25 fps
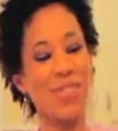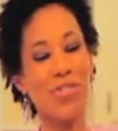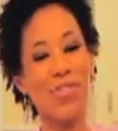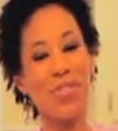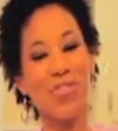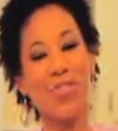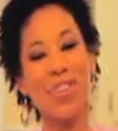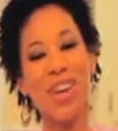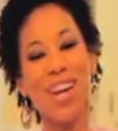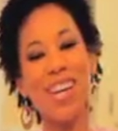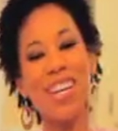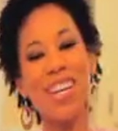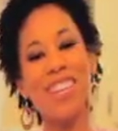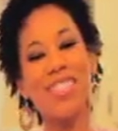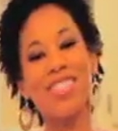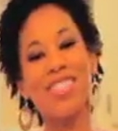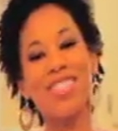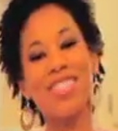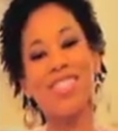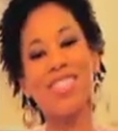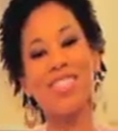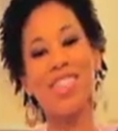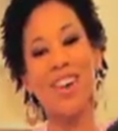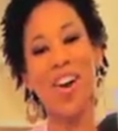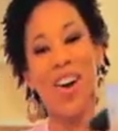
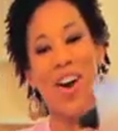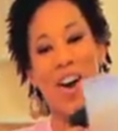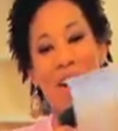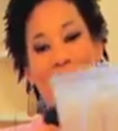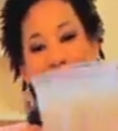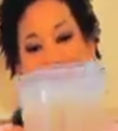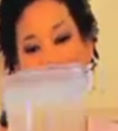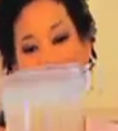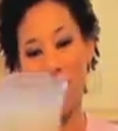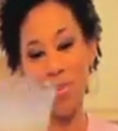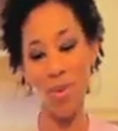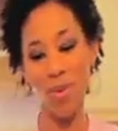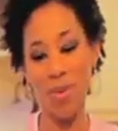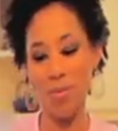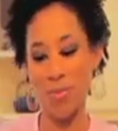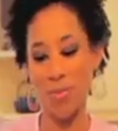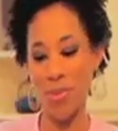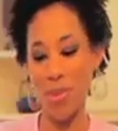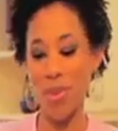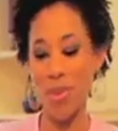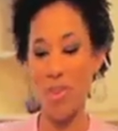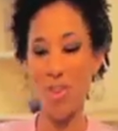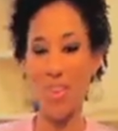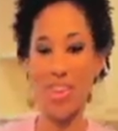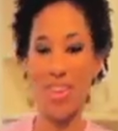Fresh almond
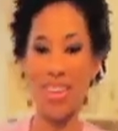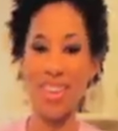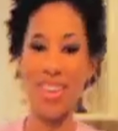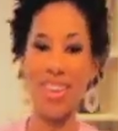milk.